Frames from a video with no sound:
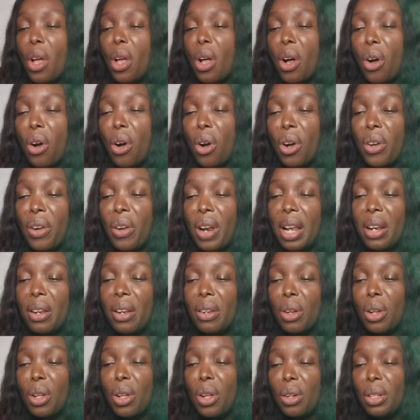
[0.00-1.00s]
or
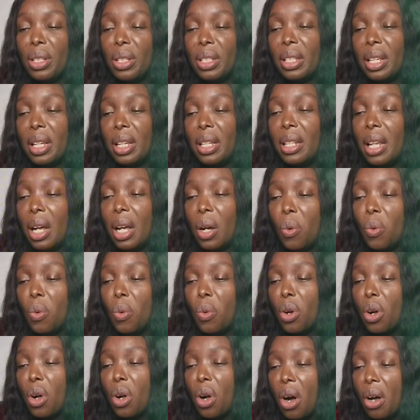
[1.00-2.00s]
granular content that
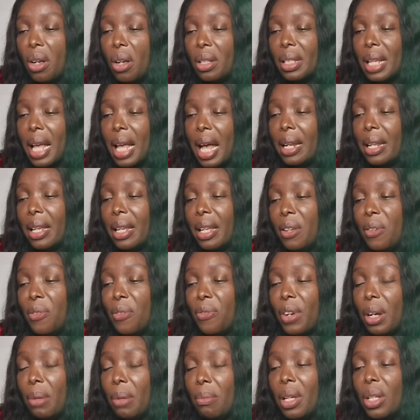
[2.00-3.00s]
will cause an
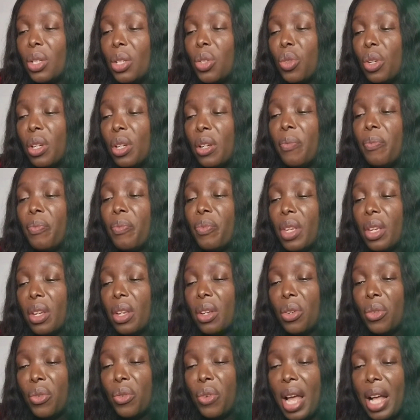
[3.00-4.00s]
inflammatory
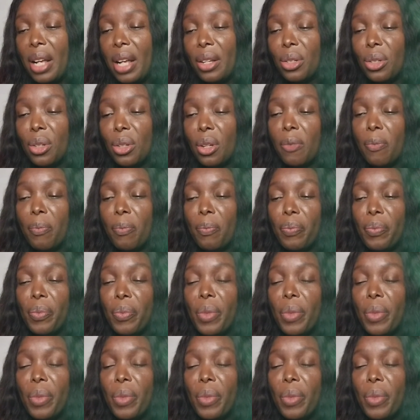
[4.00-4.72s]
reaction.